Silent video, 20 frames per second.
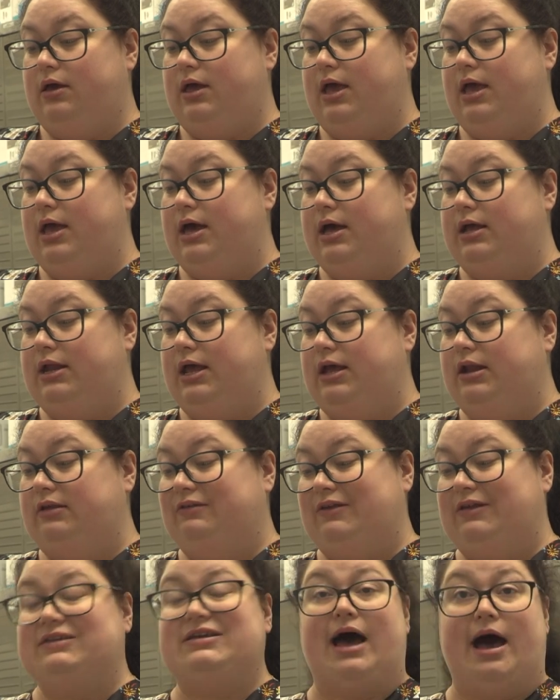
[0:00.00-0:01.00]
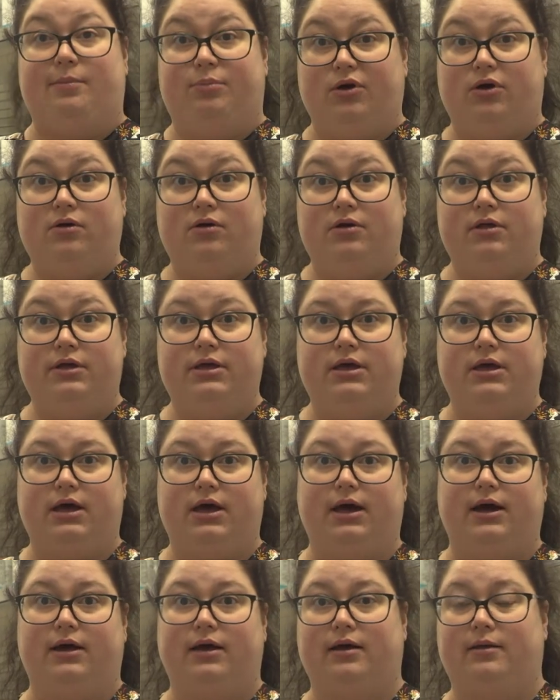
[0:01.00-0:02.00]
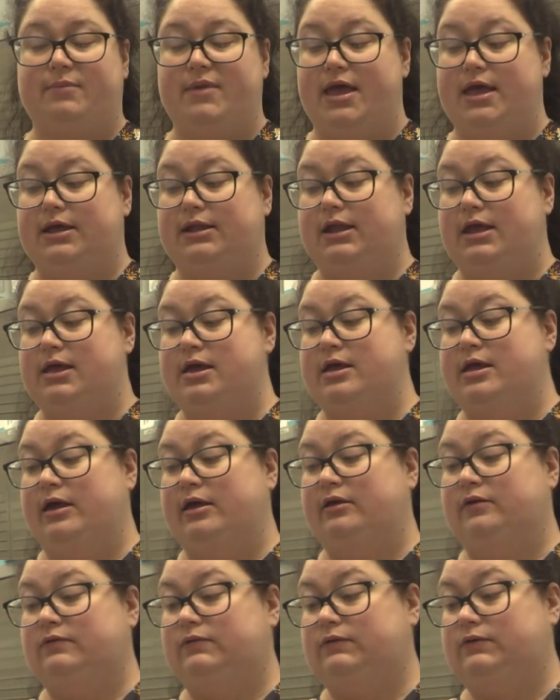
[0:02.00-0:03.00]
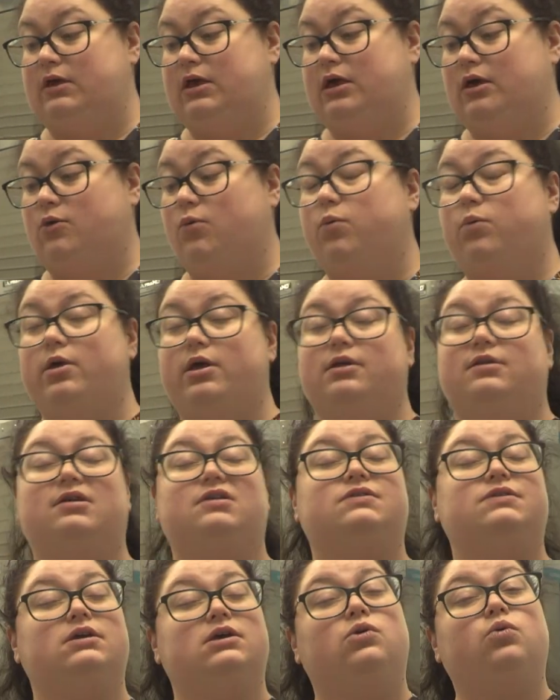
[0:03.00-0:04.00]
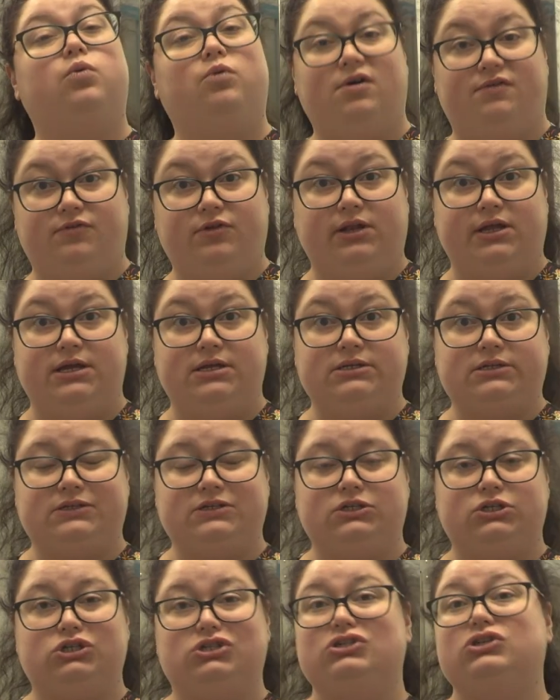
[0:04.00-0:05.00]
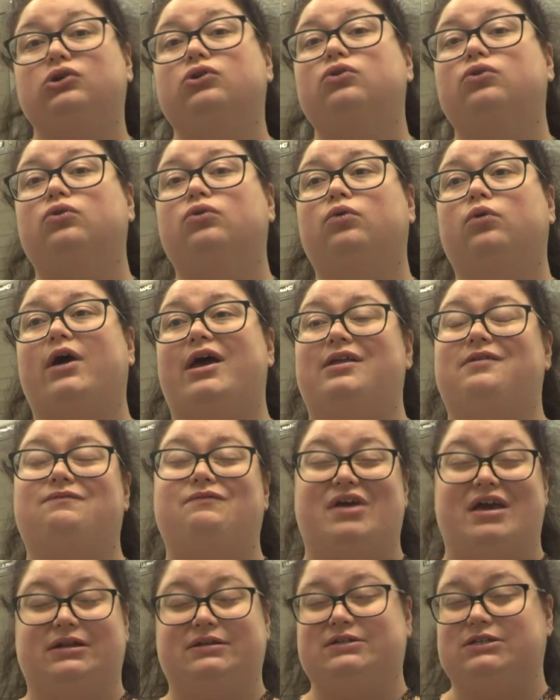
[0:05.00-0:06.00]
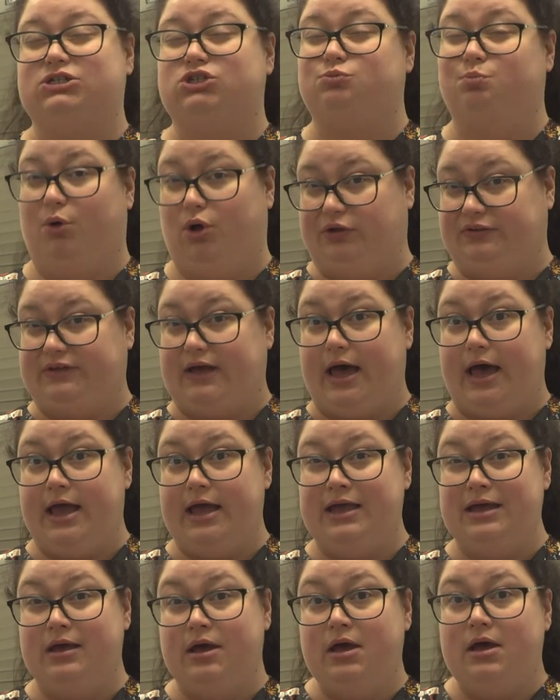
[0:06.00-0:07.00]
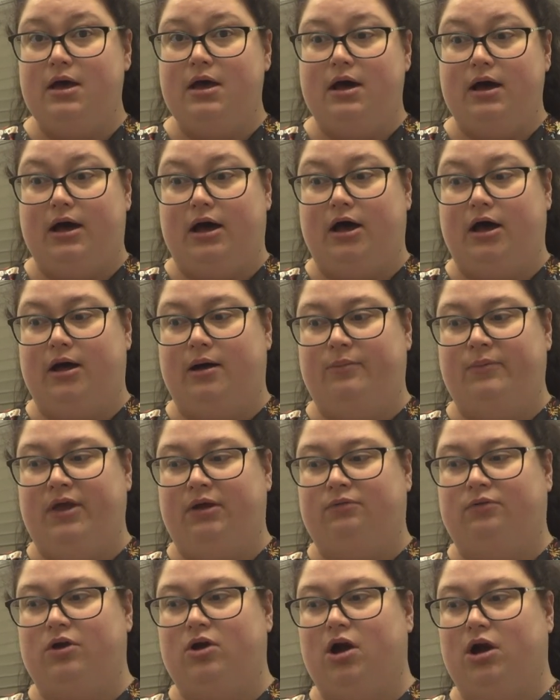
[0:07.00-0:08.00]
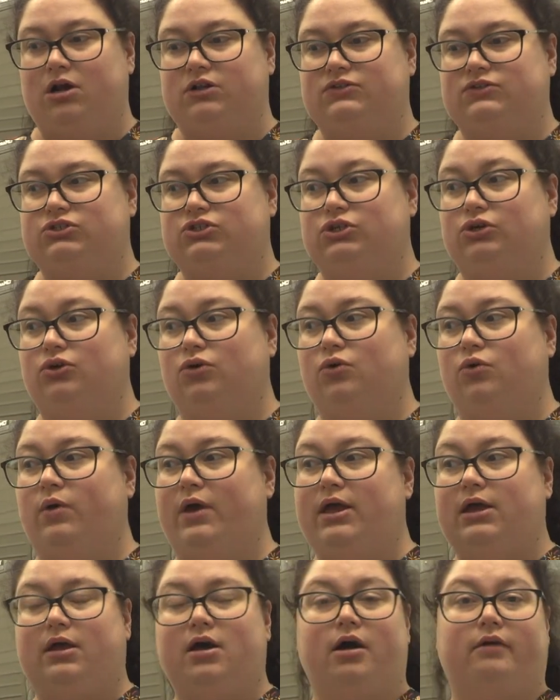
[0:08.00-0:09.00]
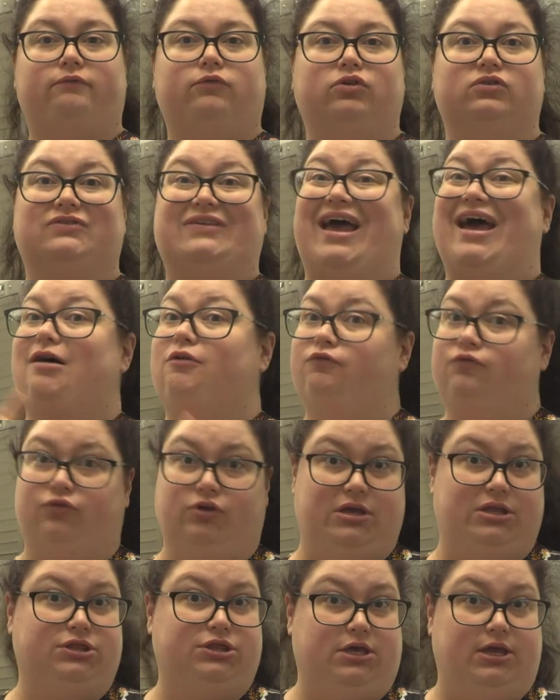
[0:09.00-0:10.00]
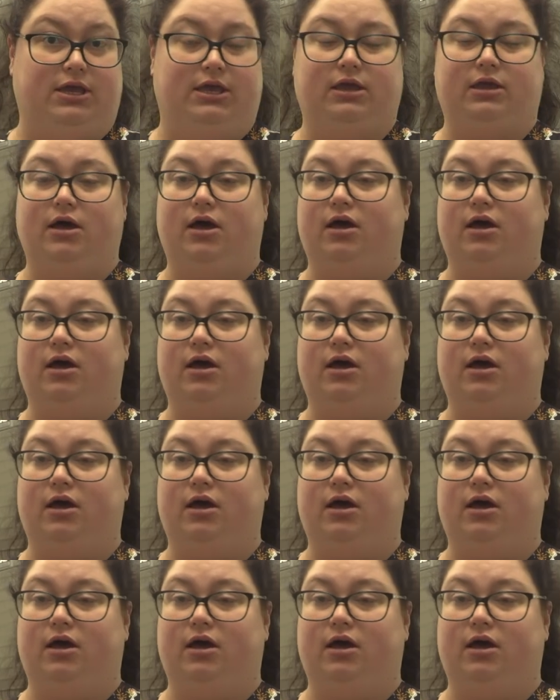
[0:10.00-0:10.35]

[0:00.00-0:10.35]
and it is a topical. Um, it is a it is equivalent to Advantage Multi um, in regards to it covers everything. It